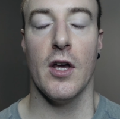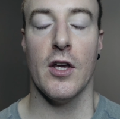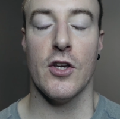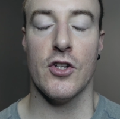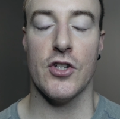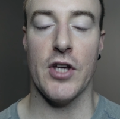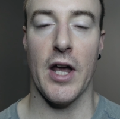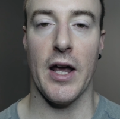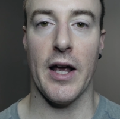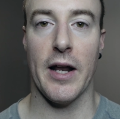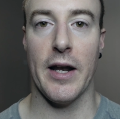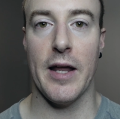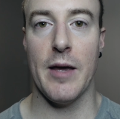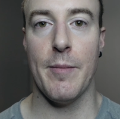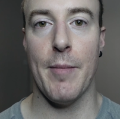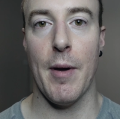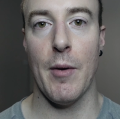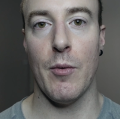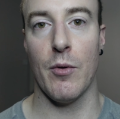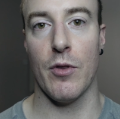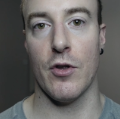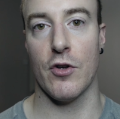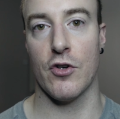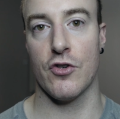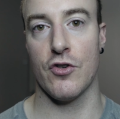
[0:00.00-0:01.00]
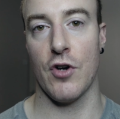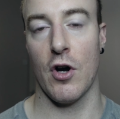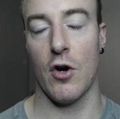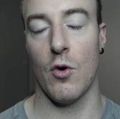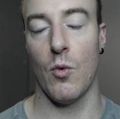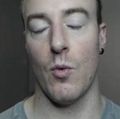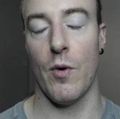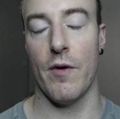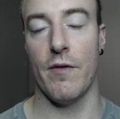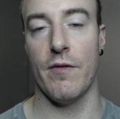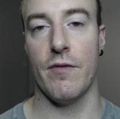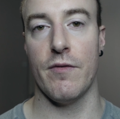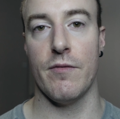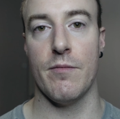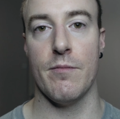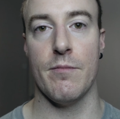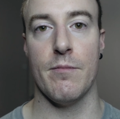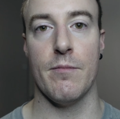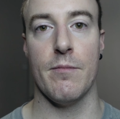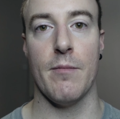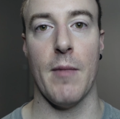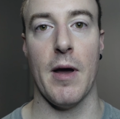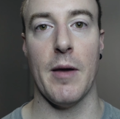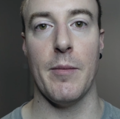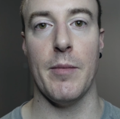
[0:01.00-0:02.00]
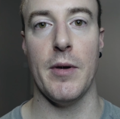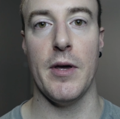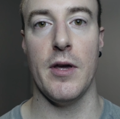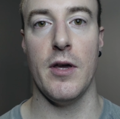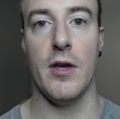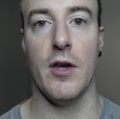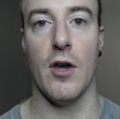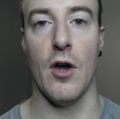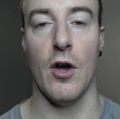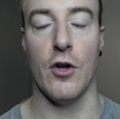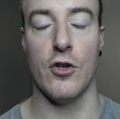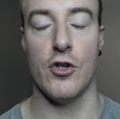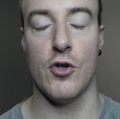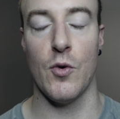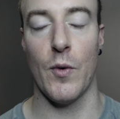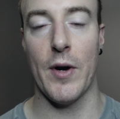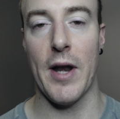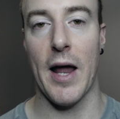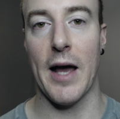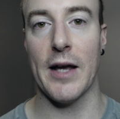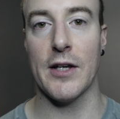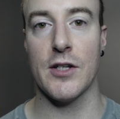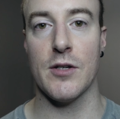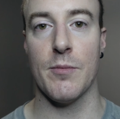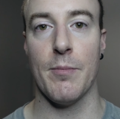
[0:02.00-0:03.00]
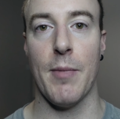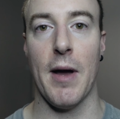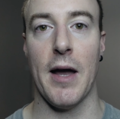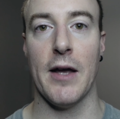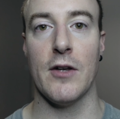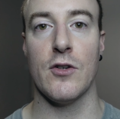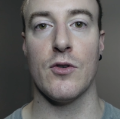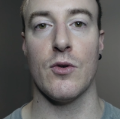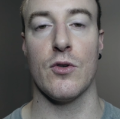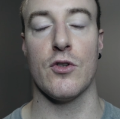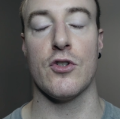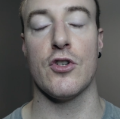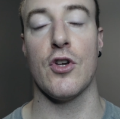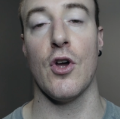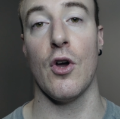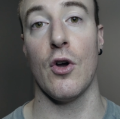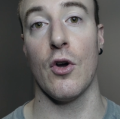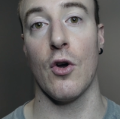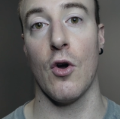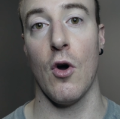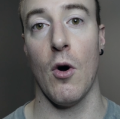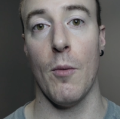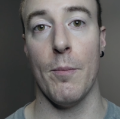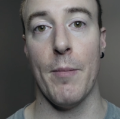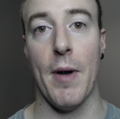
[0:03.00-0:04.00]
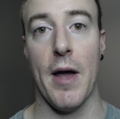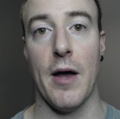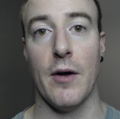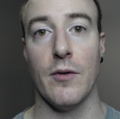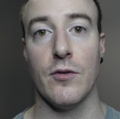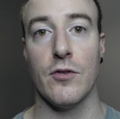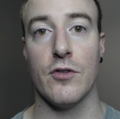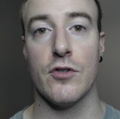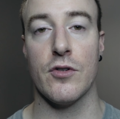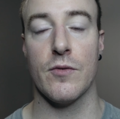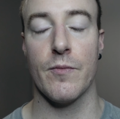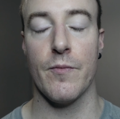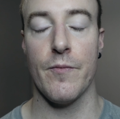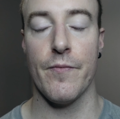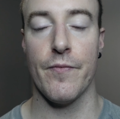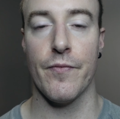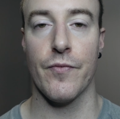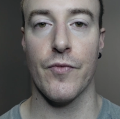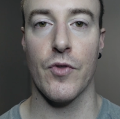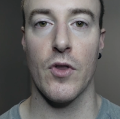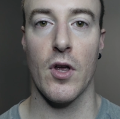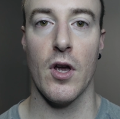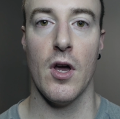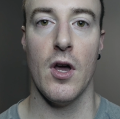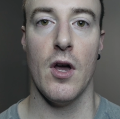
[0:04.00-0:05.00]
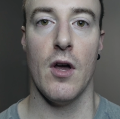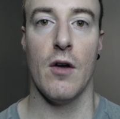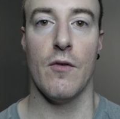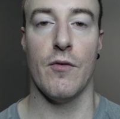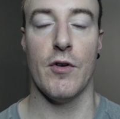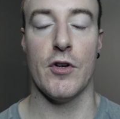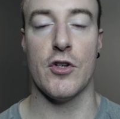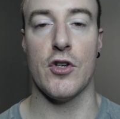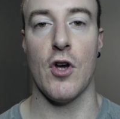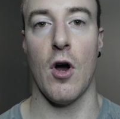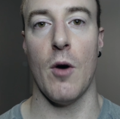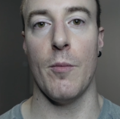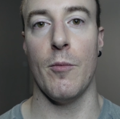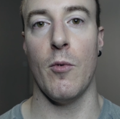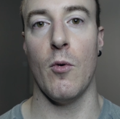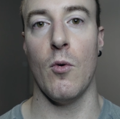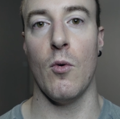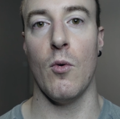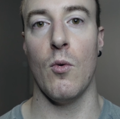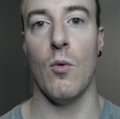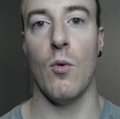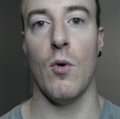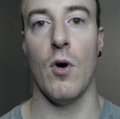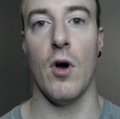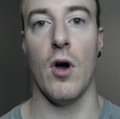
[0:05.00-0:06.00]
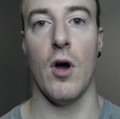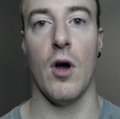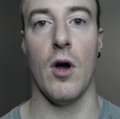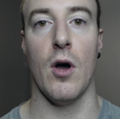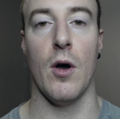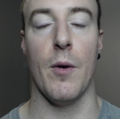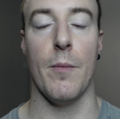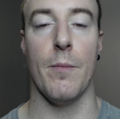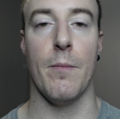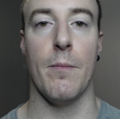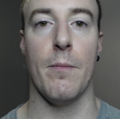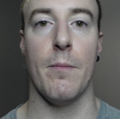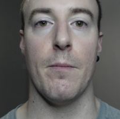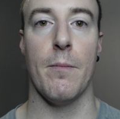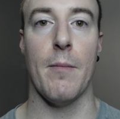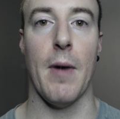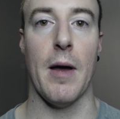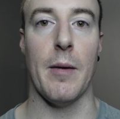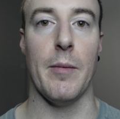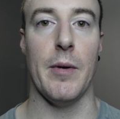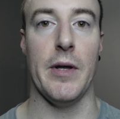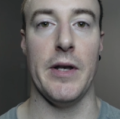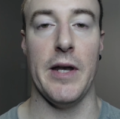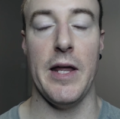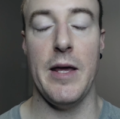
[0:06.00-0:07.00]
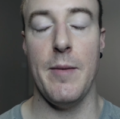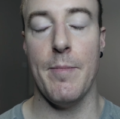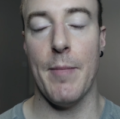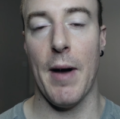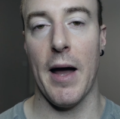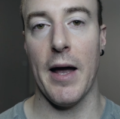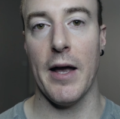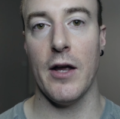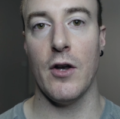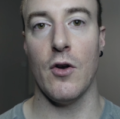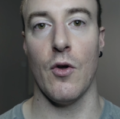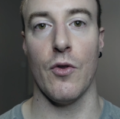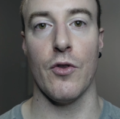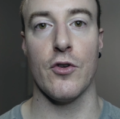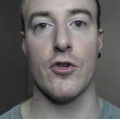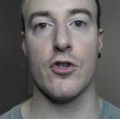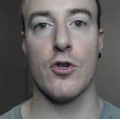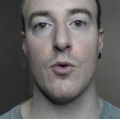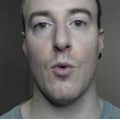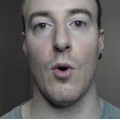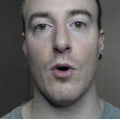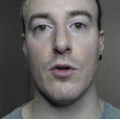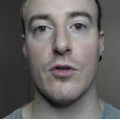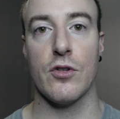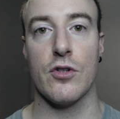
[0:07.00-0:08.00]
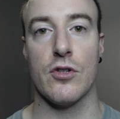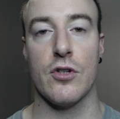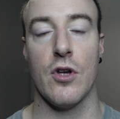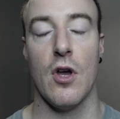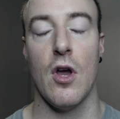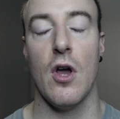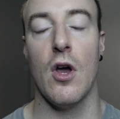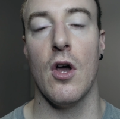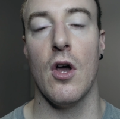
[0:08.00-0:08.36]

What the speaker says: Secondly, people that struggle with maybe joint aches and pains on certain compounds, for example, maybe knee pain on the squats,